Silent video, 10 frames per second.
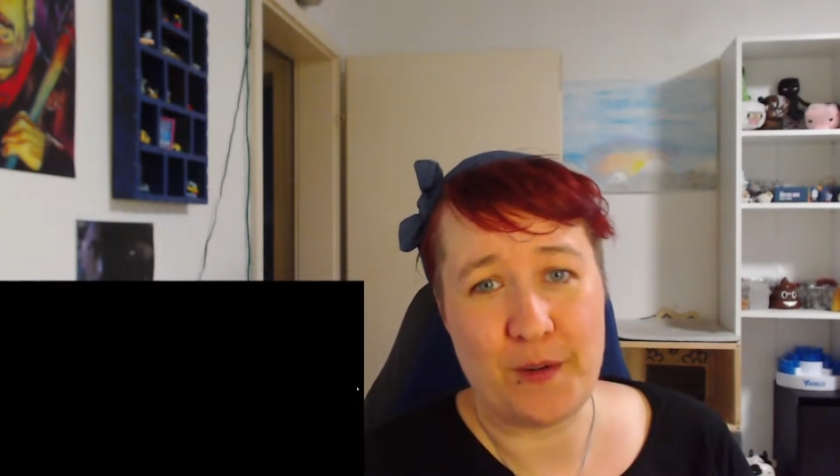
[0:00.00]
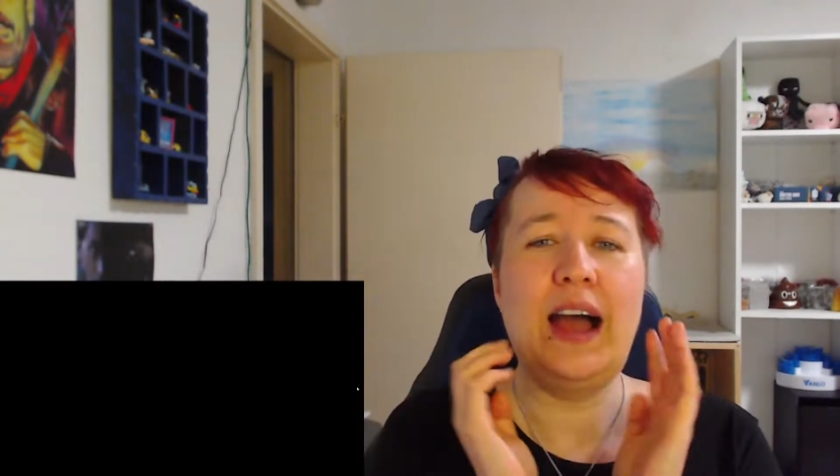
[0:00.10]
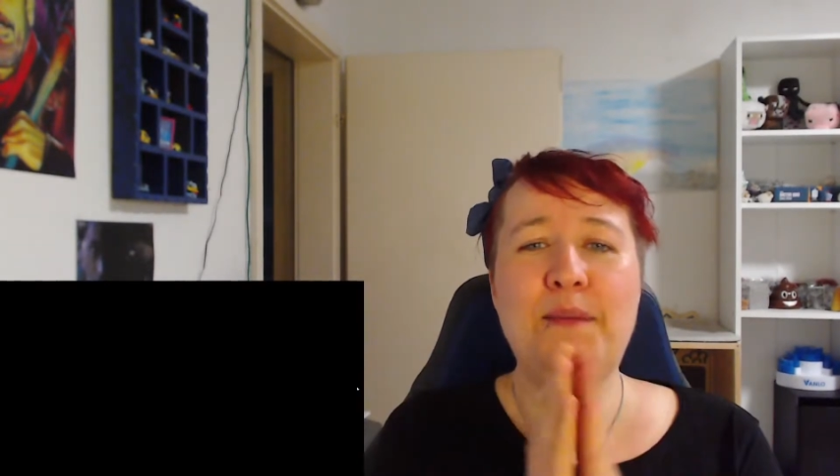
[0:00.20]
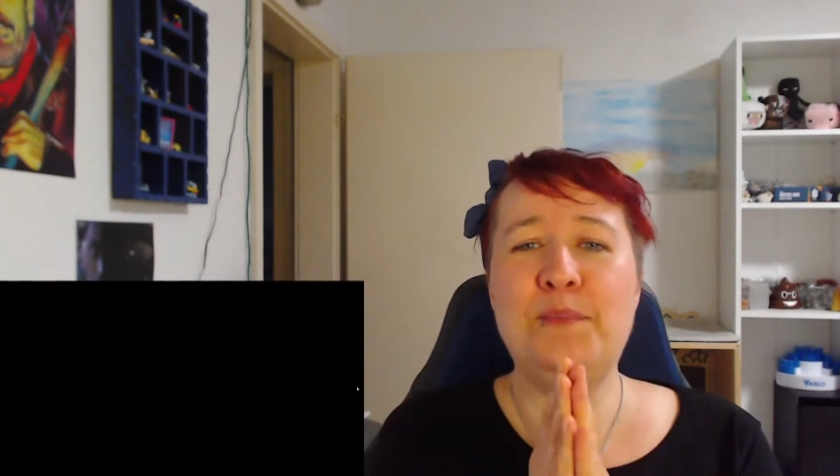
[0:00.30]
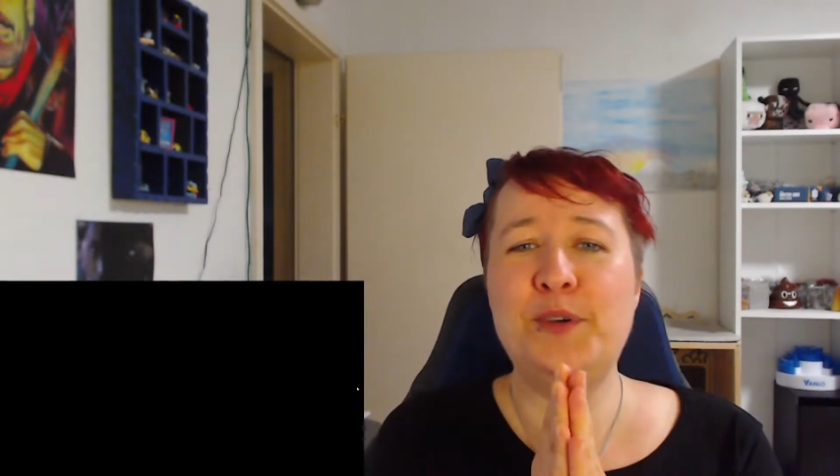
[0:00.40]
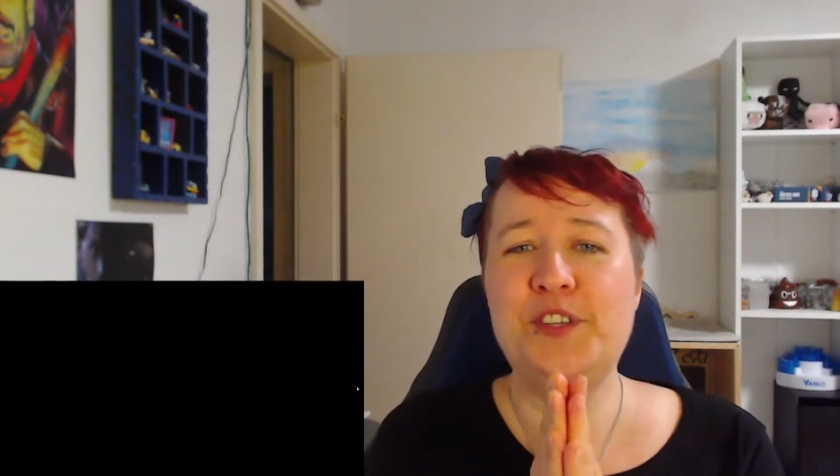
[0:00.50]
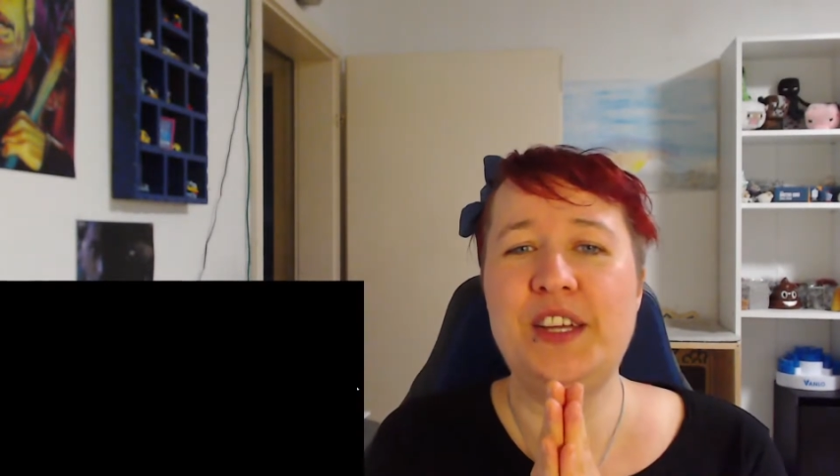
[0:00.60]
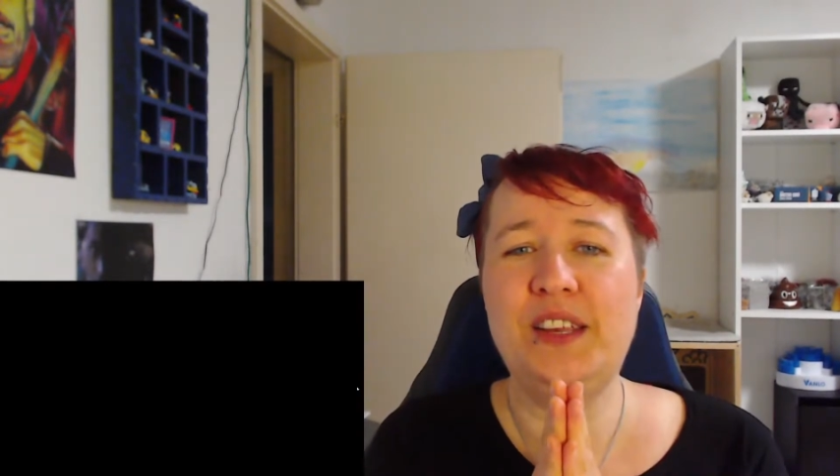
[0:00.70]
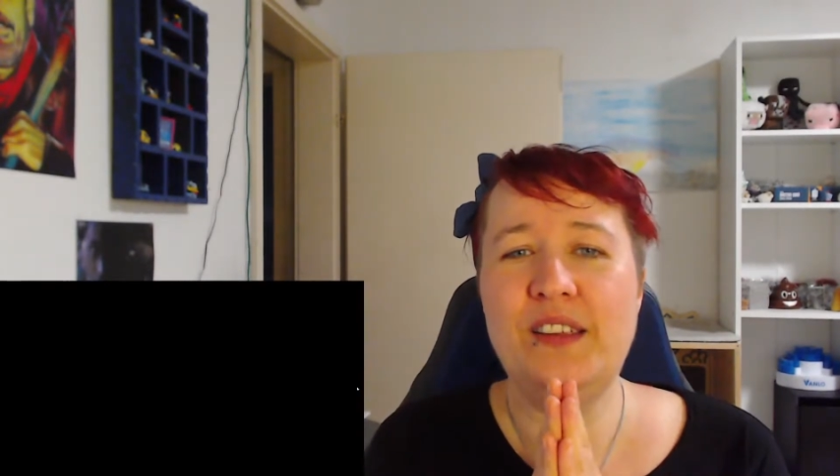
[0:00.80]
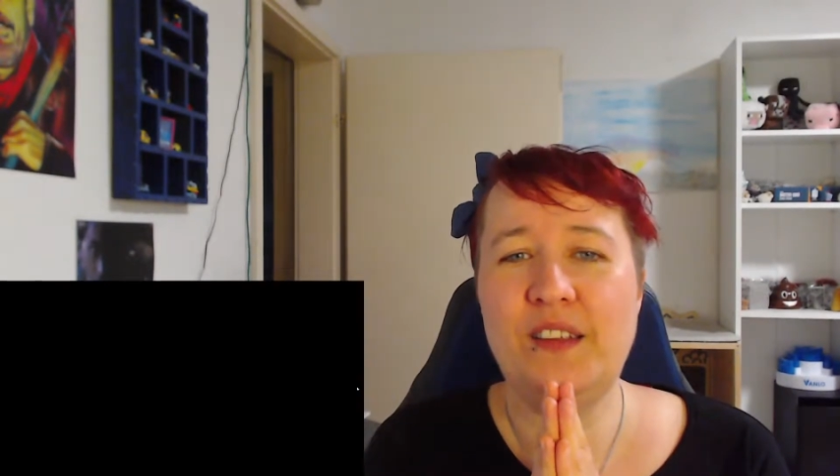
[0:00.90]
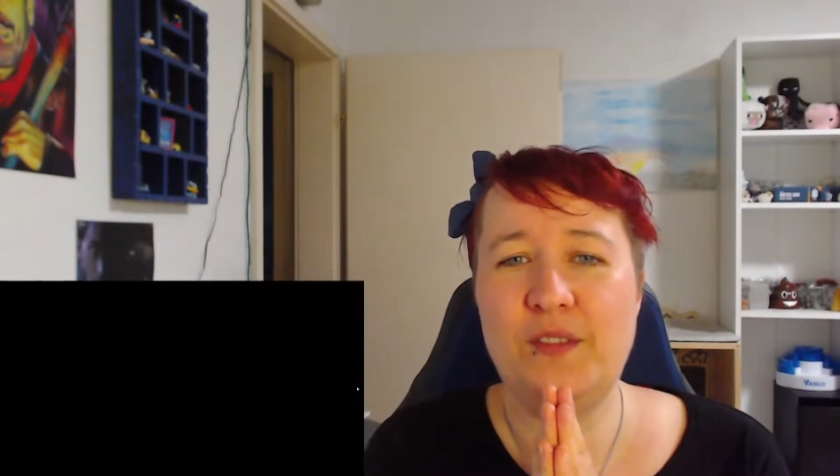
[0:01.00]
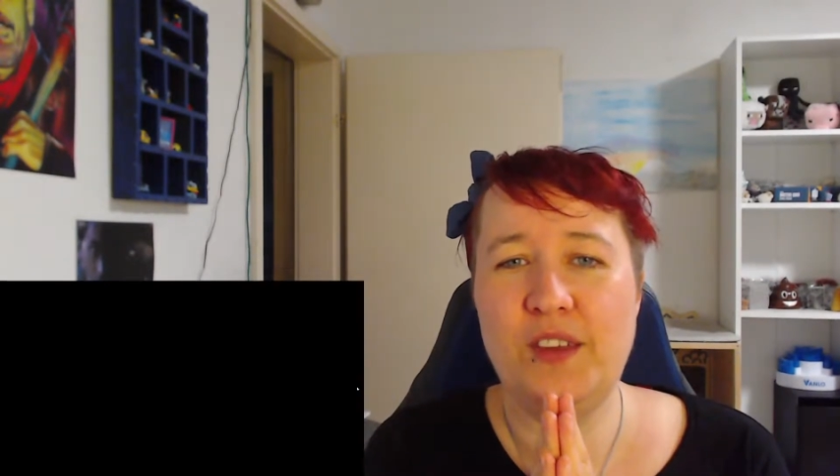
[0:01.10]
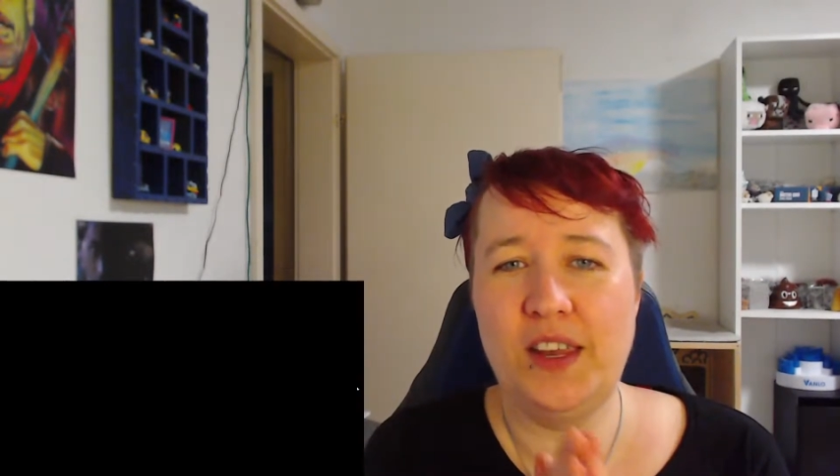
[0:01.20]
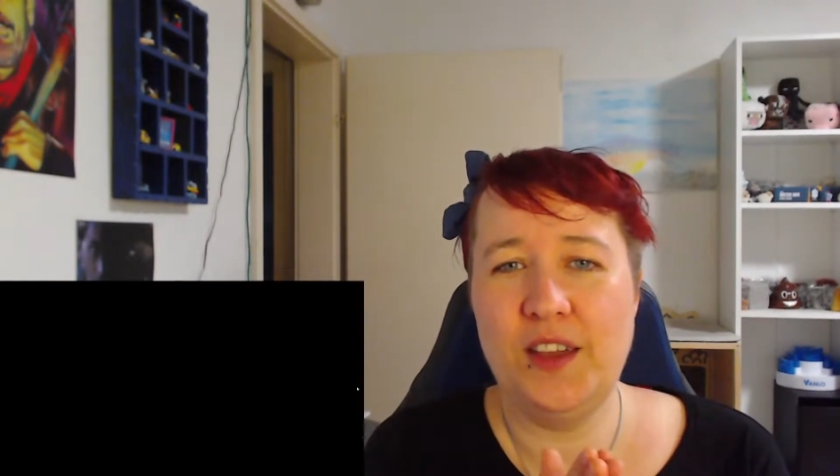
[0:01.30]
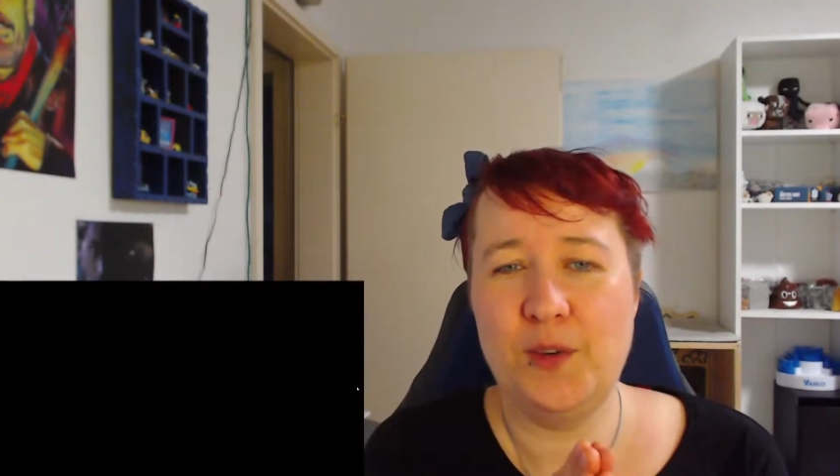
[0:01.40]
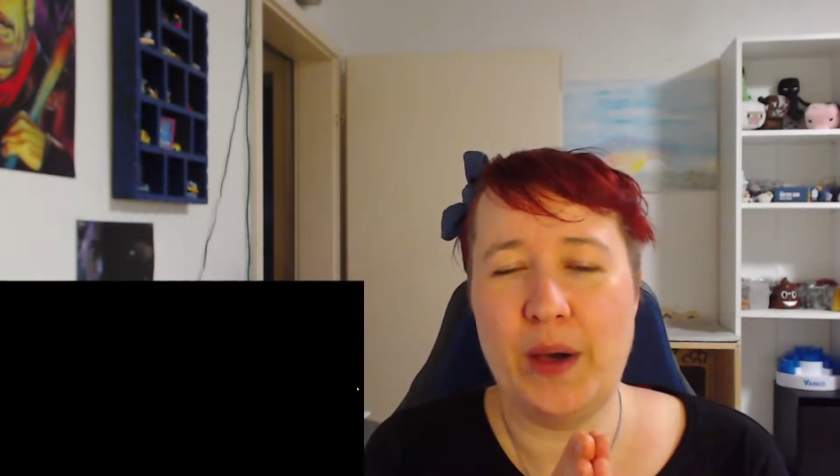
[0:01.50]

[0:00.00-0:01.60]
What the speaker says: I'm putting this video